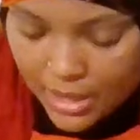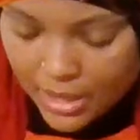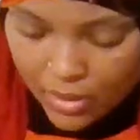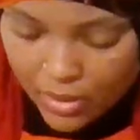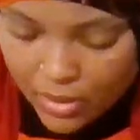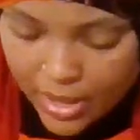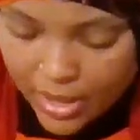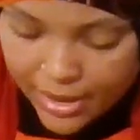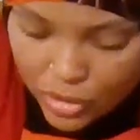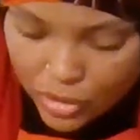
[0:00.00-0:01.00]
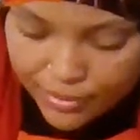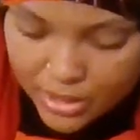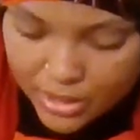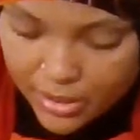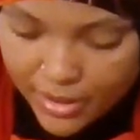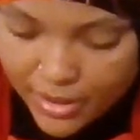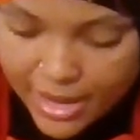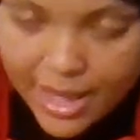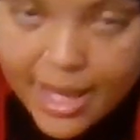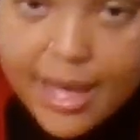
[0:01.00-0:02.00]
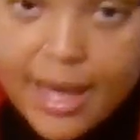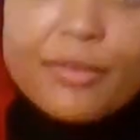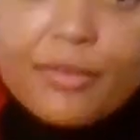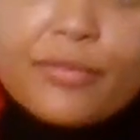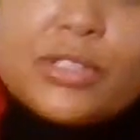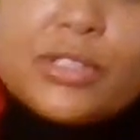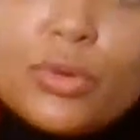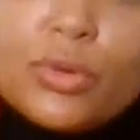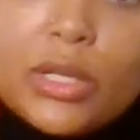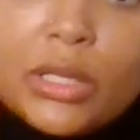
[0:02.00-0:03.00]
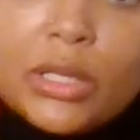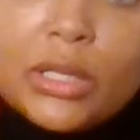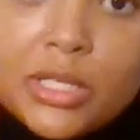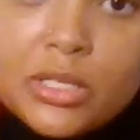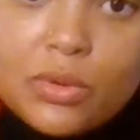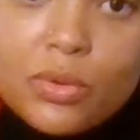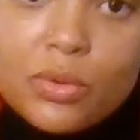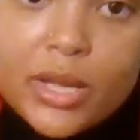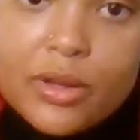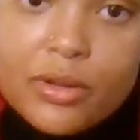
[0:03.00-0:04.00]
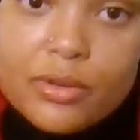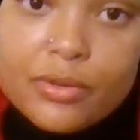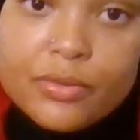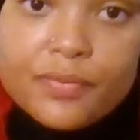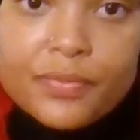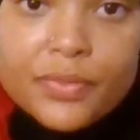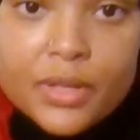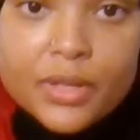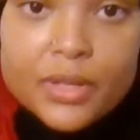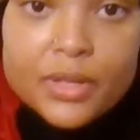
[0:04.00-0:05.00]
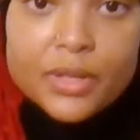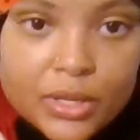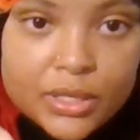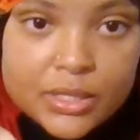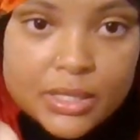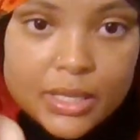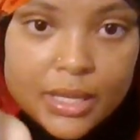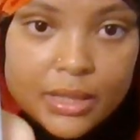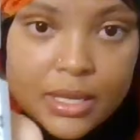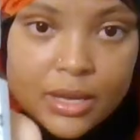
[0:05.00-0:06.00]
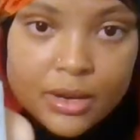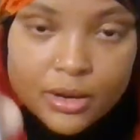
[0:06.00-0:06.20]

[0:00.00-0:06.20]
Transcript: add a few drops of. I have some eucalyptus oil. You can see that there,